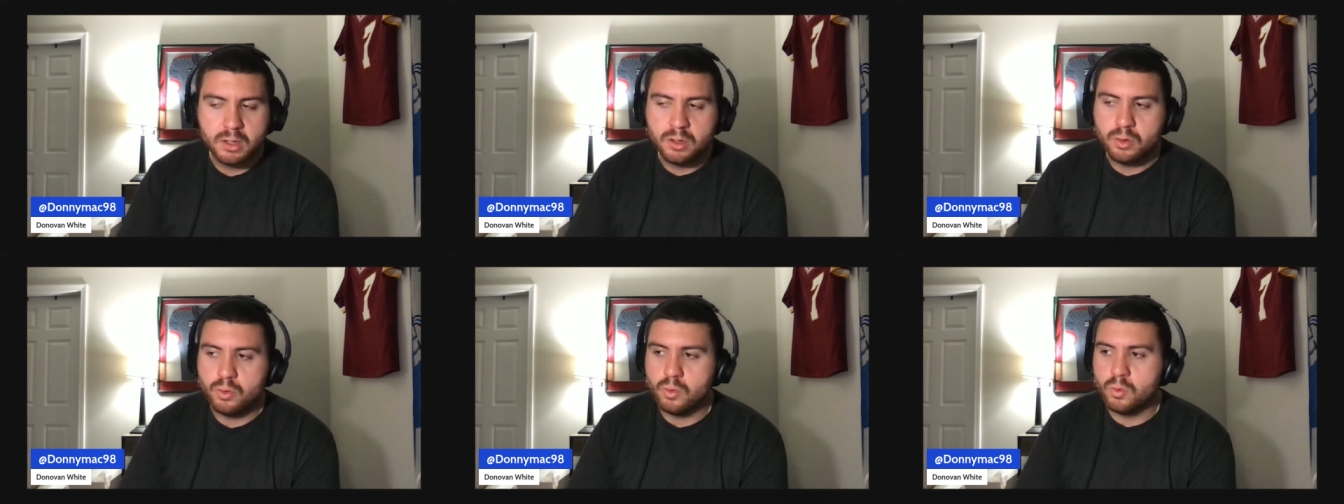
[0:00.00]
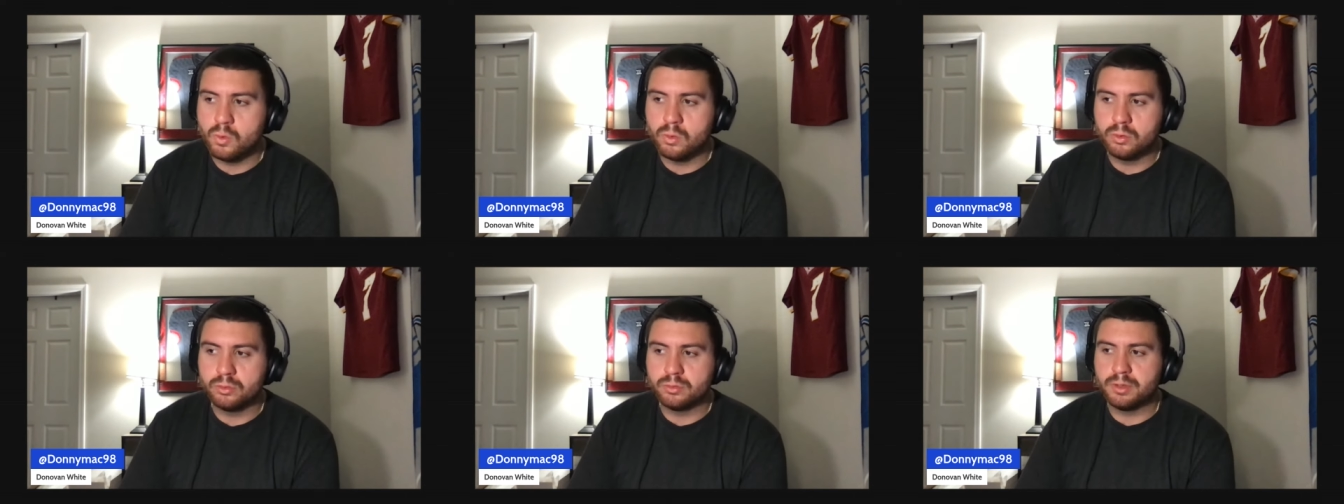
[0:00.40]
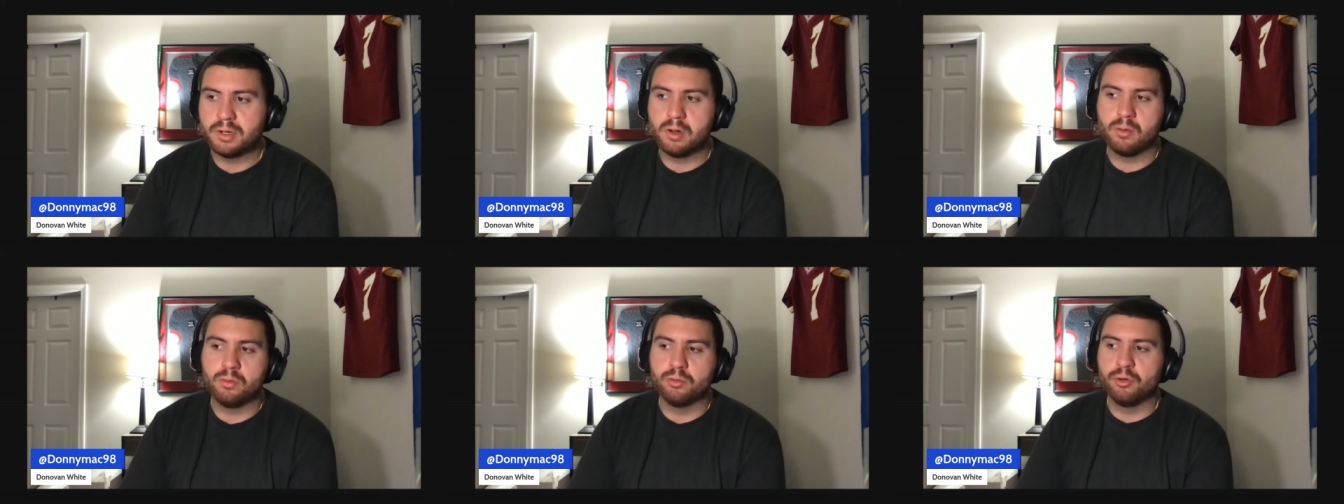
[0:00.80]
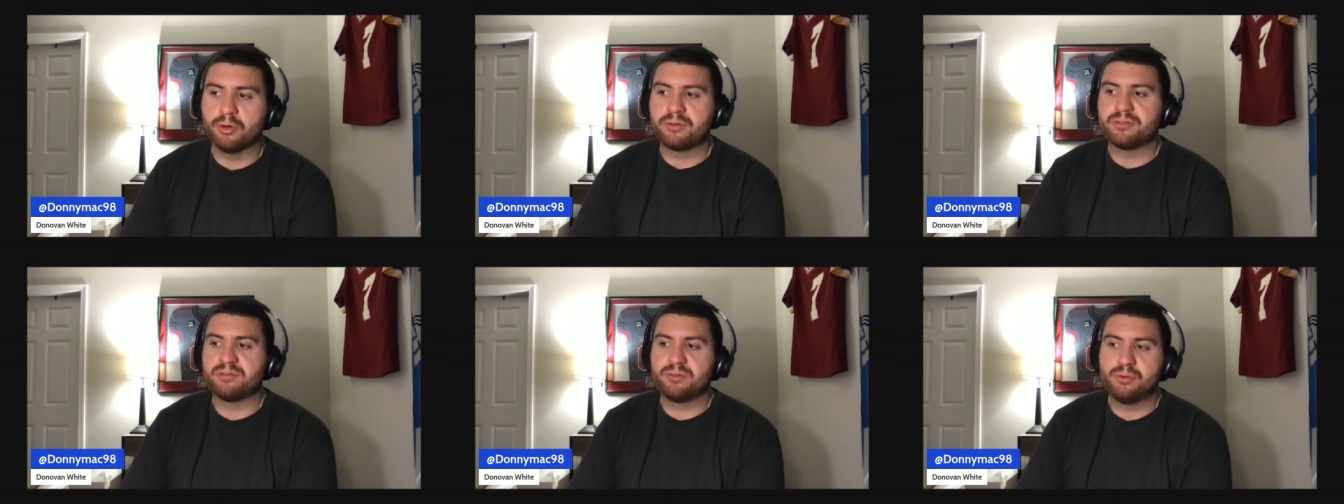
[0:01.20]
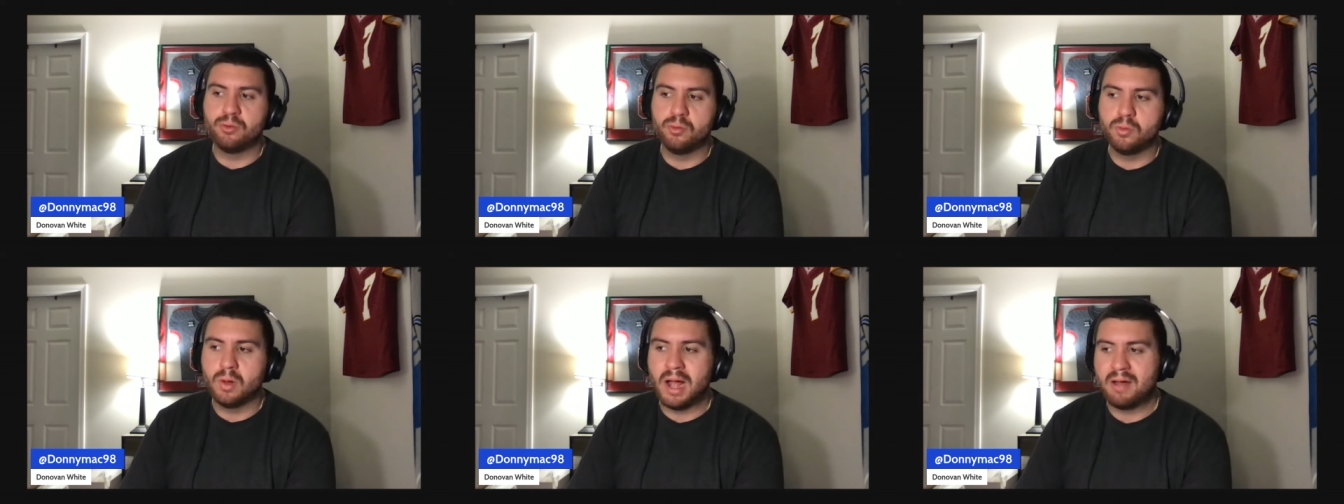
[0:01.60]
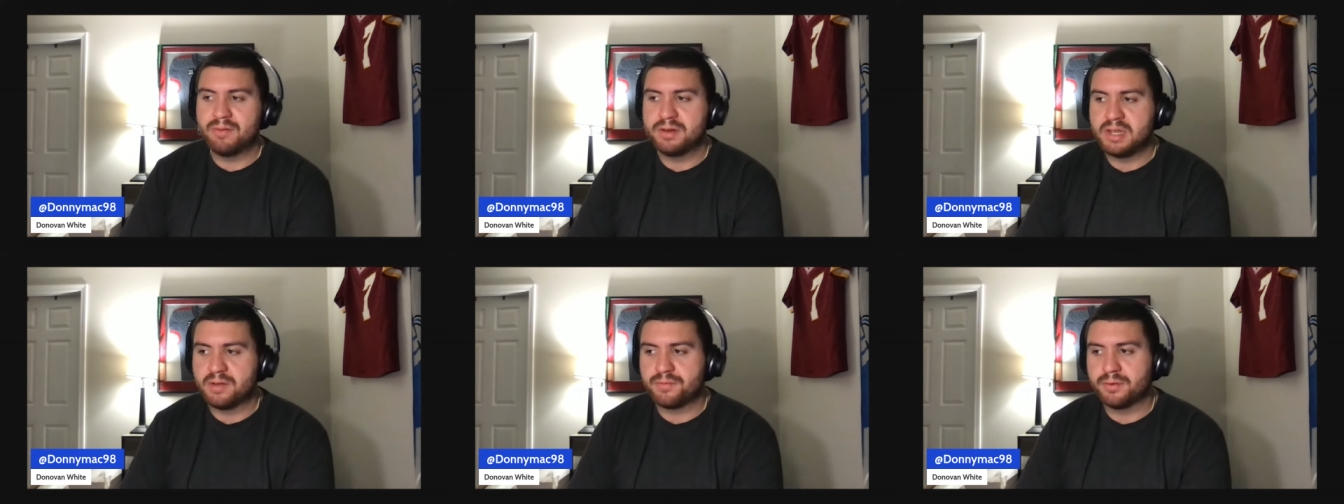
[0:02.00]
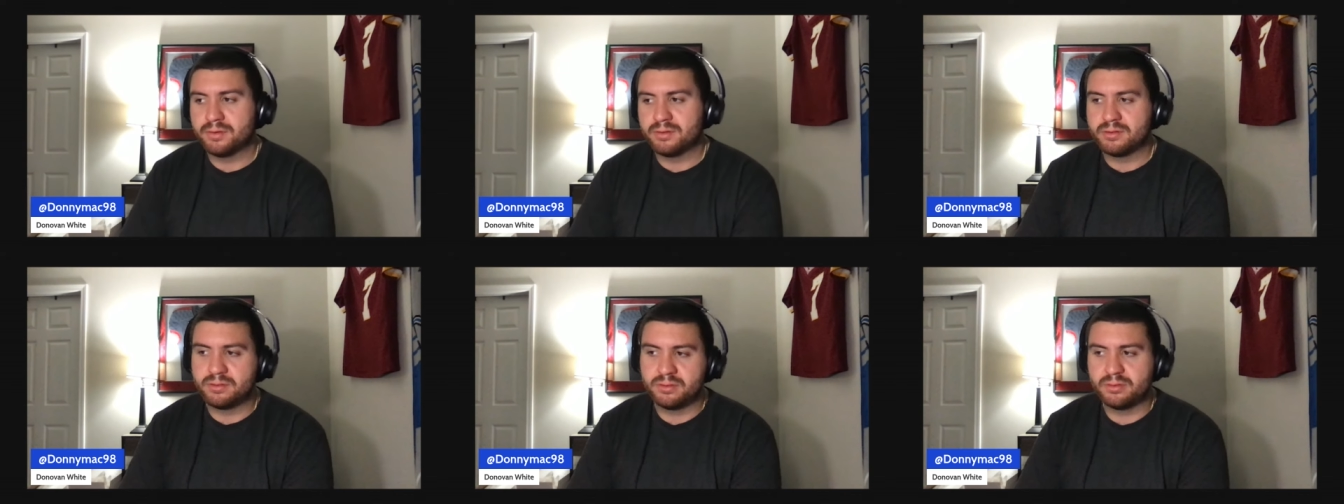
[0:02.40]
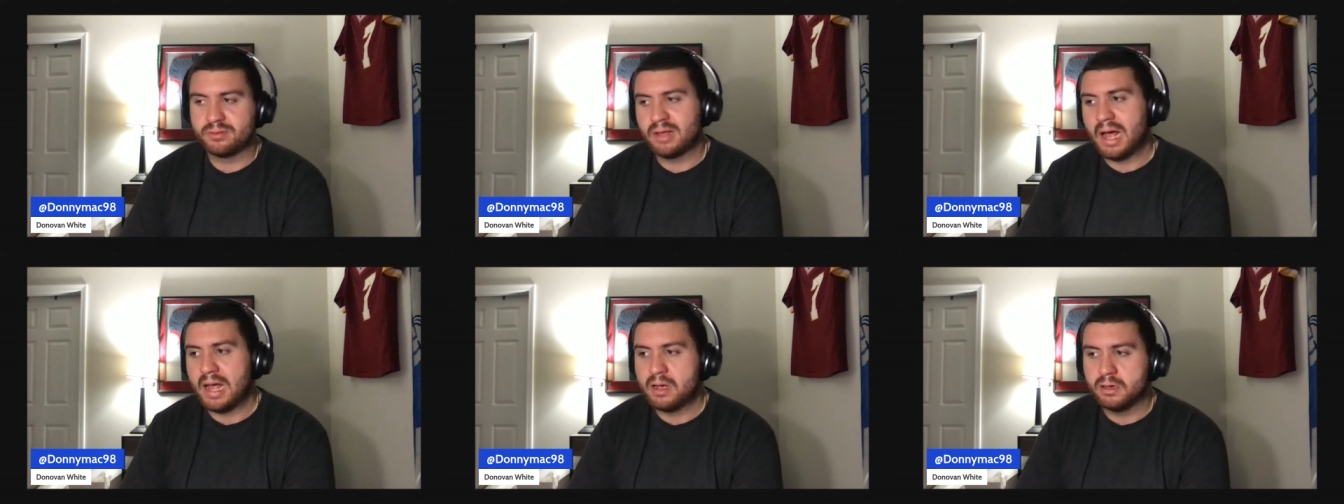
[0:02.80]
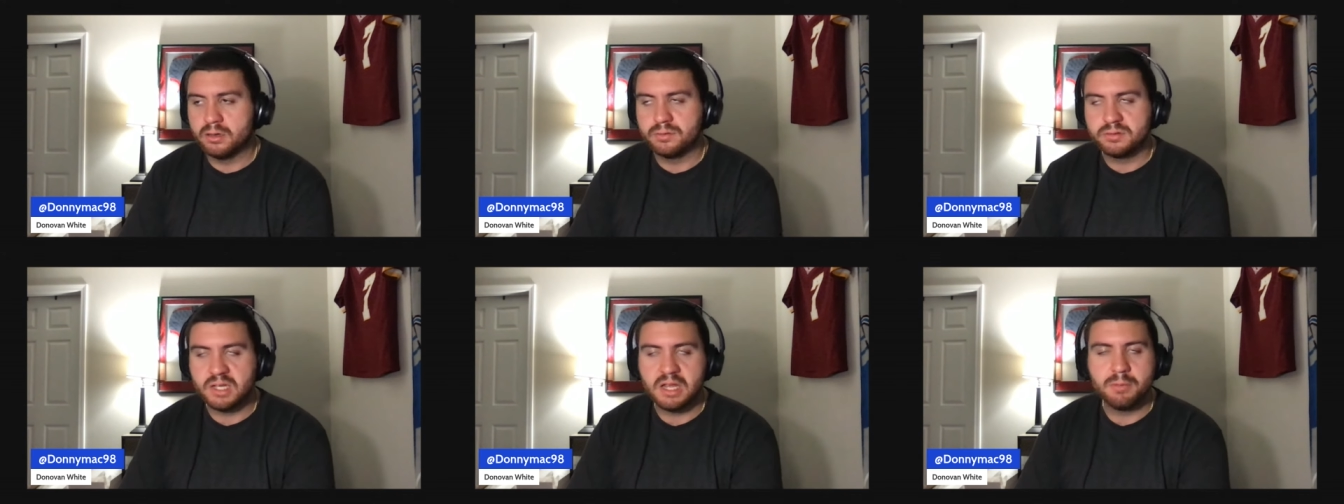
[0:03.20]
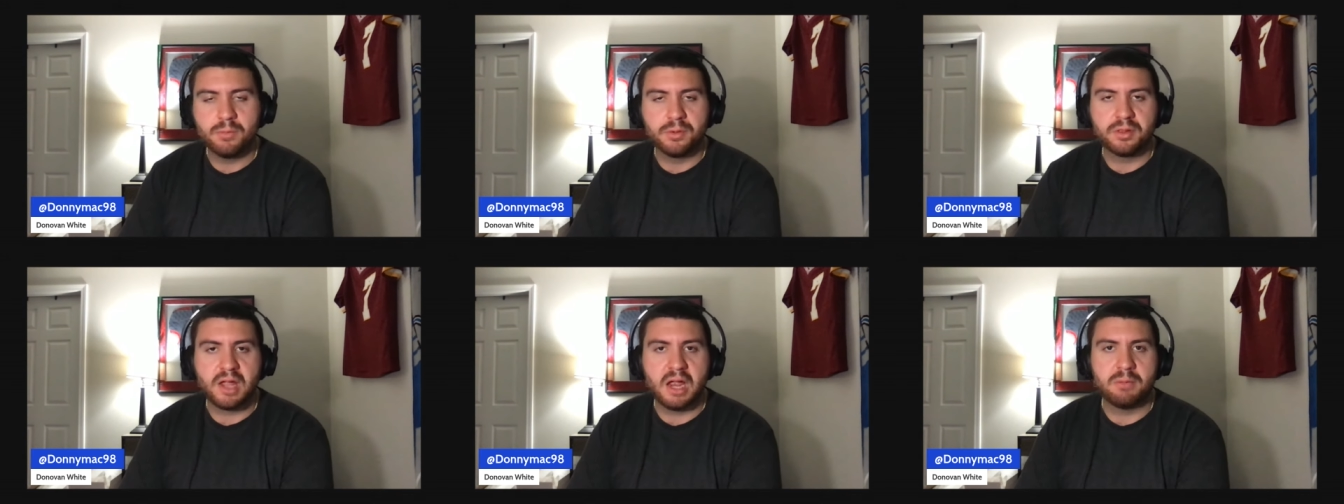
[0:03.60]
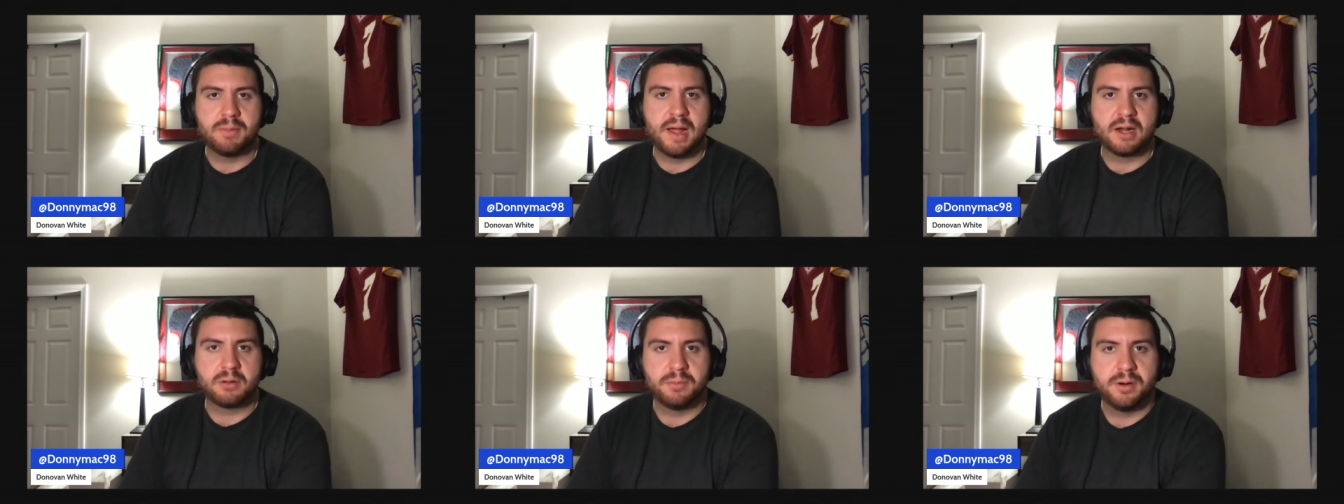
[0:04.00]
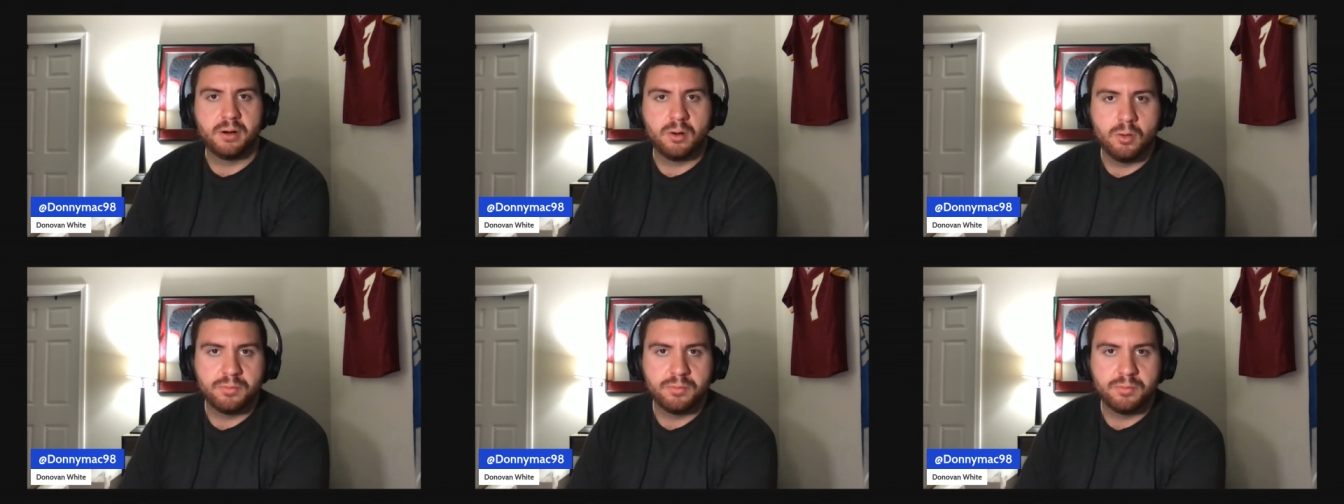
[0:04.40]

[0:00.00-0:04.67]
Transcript: who you know looks to have a different style of team with Cade McNamara,